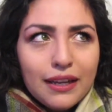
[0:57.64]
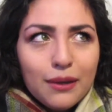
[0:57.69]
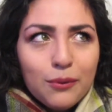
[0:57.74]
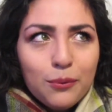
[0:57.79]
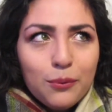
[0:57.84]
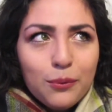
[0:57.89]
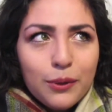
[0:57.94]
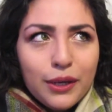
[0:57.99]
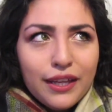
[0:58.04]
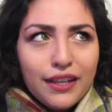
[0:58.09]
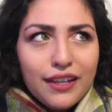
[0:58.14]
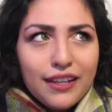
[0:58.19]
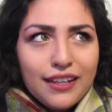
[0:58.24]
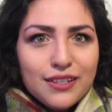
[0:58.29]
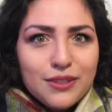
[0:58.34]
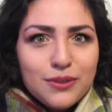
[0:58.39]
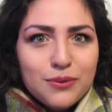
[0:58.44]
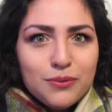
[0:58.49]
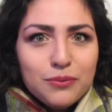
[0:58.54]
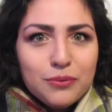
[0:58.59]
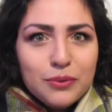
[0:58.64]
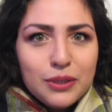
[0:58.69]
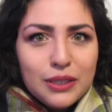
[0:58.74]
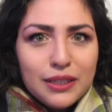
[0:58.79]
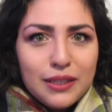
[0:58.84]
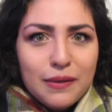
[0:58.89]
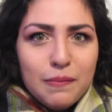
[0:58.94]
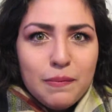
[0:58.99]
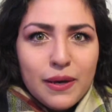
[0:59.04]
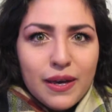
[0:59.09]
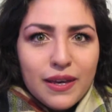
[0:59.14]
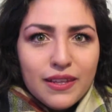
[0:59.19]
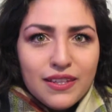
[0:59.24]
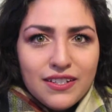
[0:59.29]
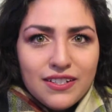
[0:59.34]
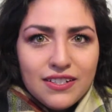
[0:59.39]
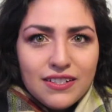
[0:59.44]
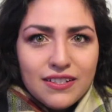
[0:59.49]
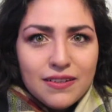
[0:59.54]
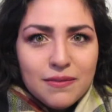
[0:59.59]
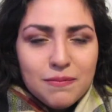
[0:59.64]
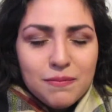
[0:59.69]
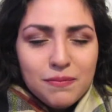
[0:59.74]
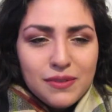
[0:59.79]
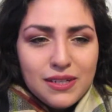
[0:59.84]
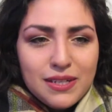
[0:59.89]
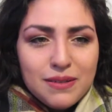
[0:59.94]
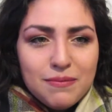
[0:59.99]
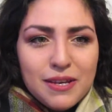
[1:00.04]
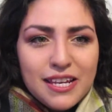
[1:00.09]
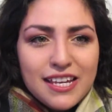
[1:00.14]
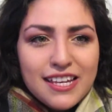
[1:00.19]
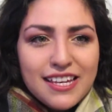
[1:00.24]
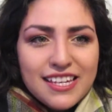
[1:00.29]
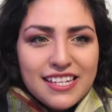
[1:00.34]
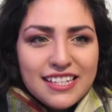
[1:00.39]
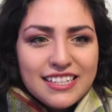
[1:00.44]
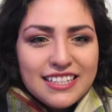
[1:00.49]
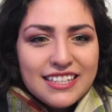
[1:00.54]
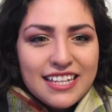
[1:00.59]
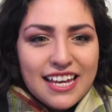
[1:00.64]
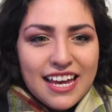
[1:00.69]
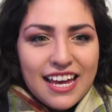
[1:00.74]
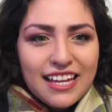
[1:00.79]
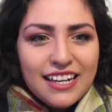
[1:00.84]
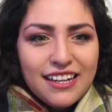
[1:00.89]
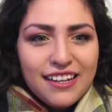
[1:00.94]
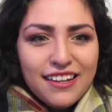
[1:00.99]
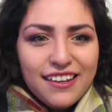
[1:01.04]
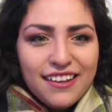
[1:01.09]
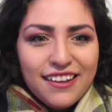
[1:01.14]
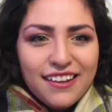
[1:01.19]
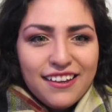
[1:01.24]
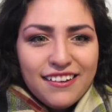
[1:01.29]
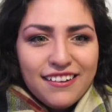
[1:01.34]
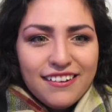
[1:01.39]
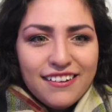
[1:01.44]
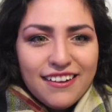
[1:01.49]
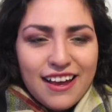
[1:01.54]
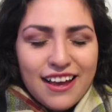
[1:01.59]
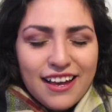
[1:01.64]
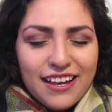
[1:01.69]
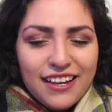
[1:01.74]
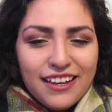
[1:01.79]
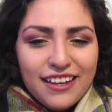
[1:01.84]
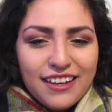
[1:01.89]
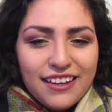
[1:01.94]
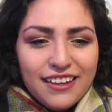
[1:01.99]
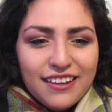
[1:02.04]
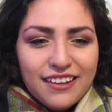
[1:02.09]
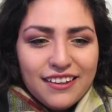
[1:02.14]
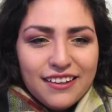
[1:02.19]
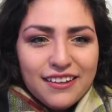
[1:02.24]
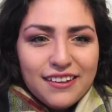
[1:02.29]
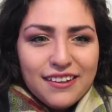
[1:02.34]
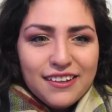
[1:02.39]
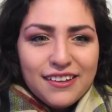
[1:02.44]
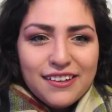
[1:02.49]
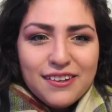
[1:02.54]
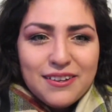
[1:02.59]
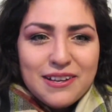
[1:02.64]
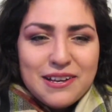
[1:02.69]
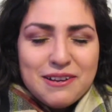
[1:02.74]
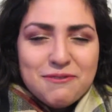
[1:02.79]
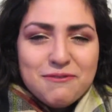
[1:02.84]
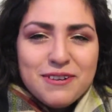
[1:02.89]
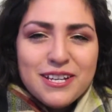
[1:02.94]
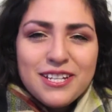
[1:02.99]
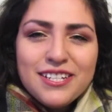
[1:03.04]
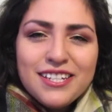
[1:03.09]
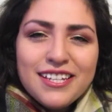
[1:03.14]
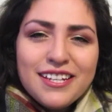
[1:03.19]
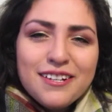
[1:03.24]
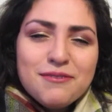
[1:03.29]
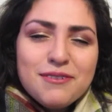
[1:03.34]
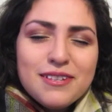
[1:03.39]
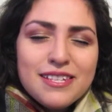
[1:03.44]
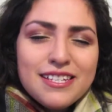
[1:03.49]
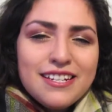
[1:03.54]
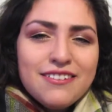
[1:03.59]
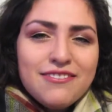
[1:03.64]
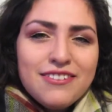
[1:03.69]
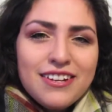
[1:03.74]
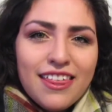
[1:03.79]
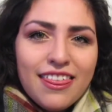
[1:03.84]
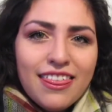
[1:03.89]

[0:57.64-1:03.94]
What is really bothersome to me is that I wish that it wasn't even a